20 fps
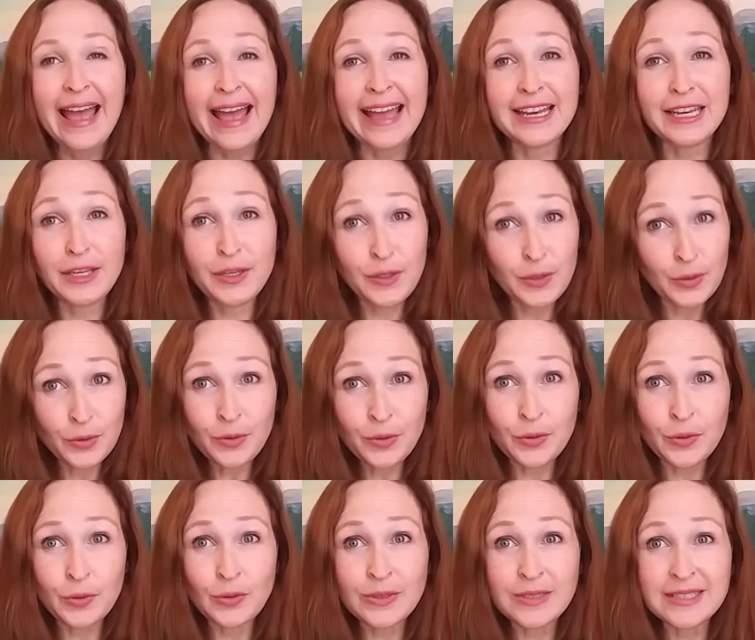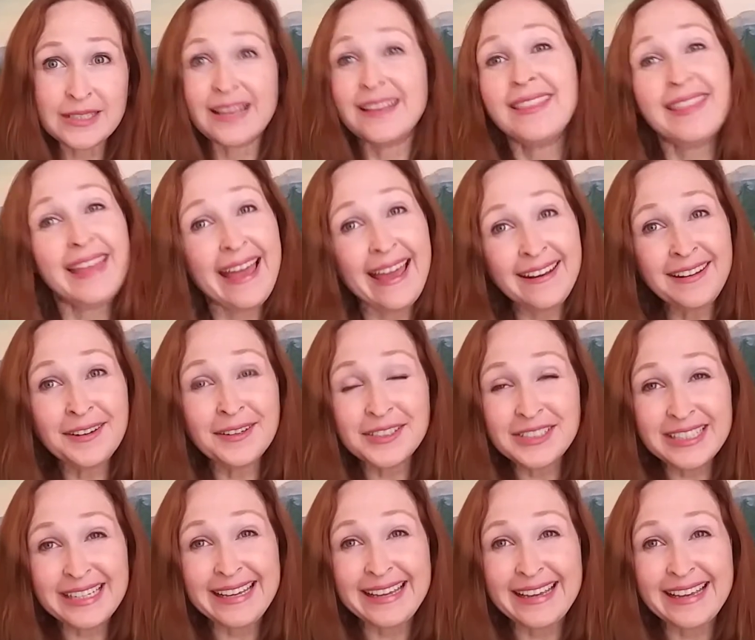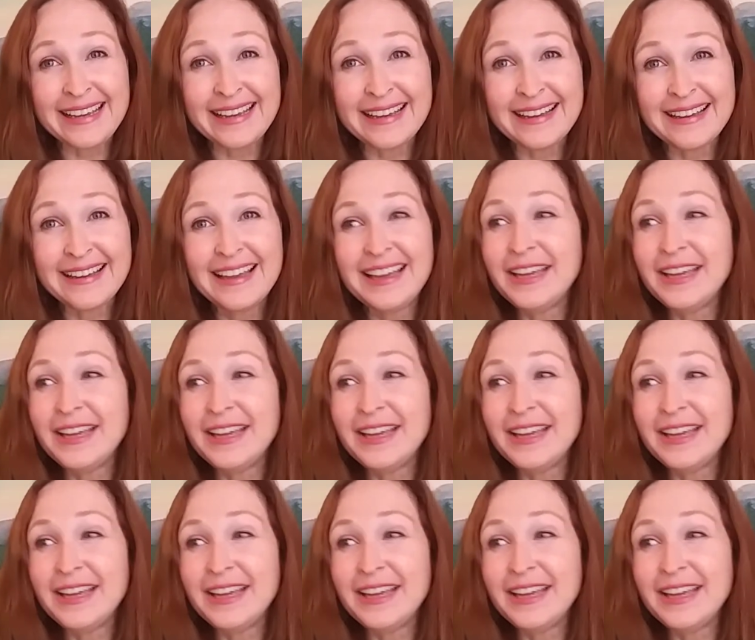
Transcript: and use the energy.